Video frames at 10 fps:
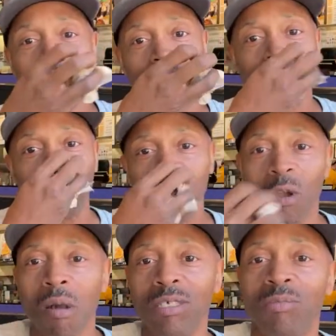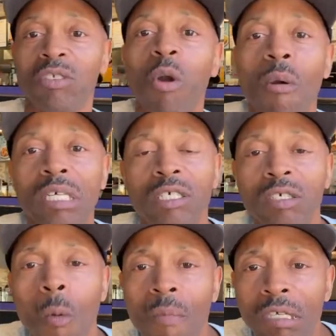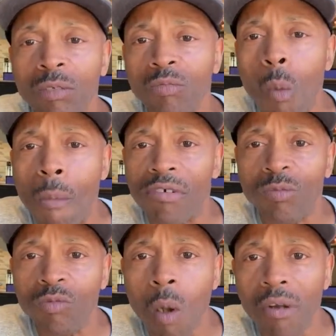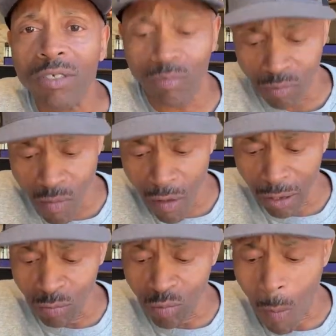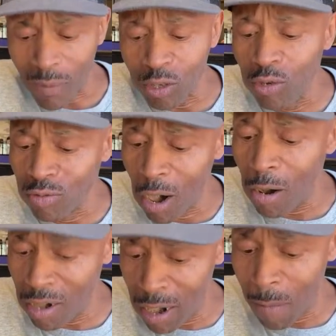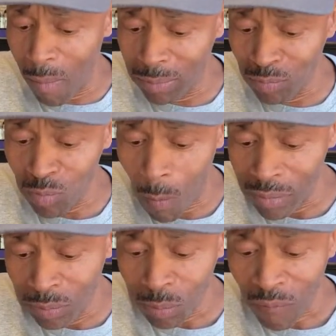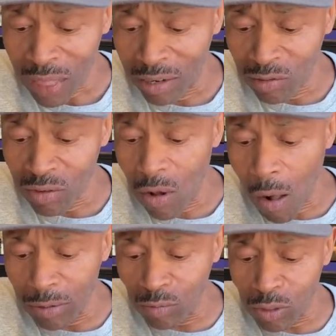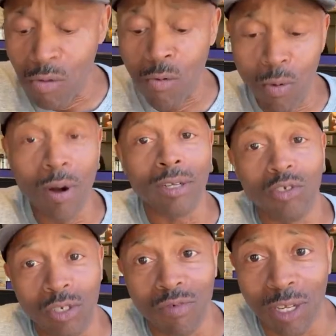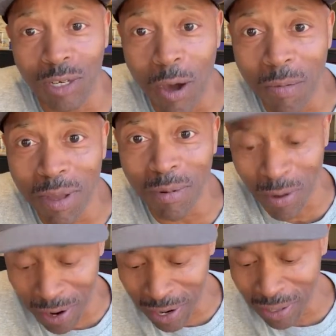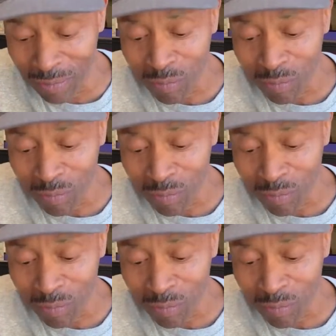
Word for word: if that's Coleman or Mark Coleman, no, not his wife. You know him? I know the Coleman. Does he really know people on here?